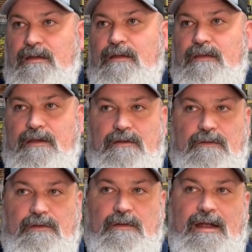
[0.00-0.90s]
then you
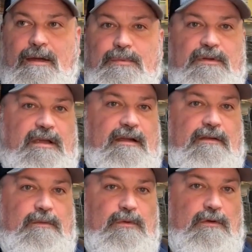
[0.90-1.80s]
do not protect
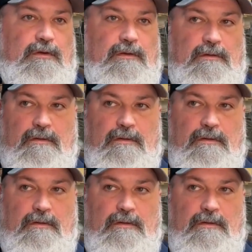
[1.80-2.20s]
the worker.